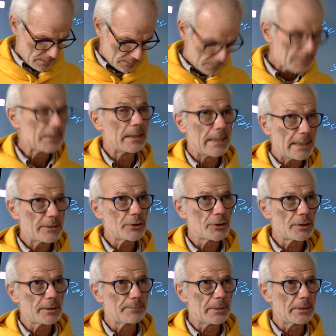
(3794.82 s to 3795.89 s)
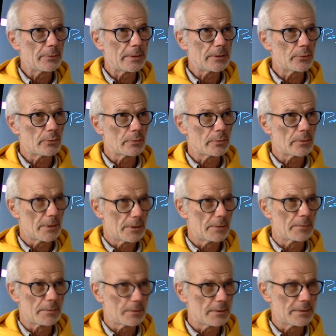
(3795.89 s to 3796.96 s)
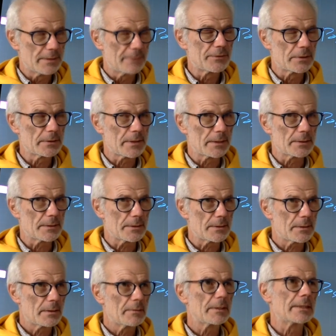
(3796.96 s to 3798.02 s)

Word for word: the relationship between two, uh, different countries.